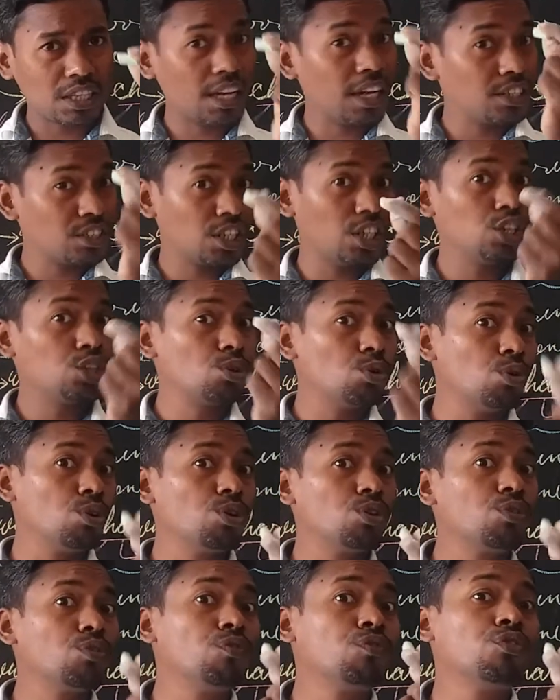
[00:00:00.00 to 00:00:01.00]
As I told
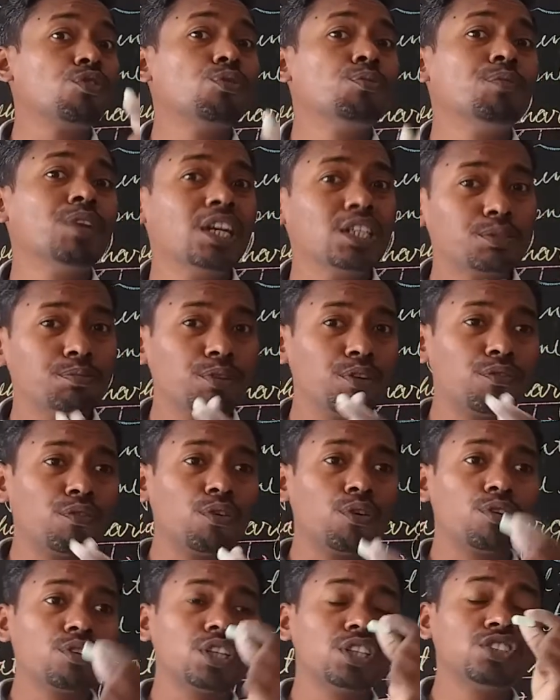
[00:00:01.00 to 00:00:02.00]
you a few minutes
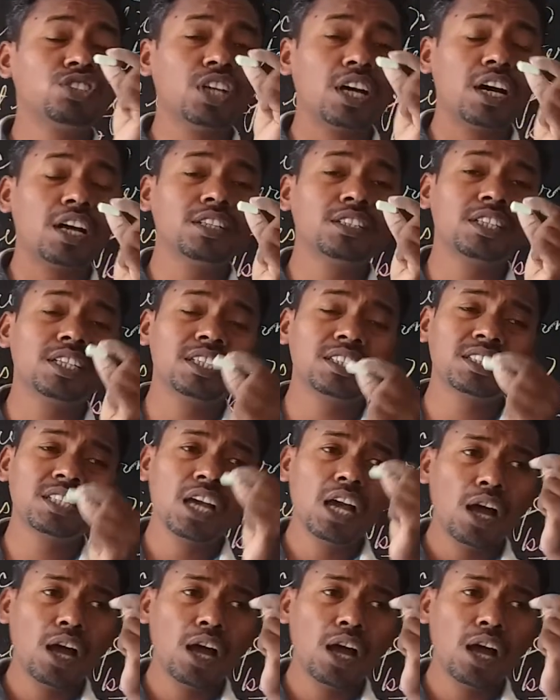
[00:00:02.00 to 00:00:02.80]
before, the charge is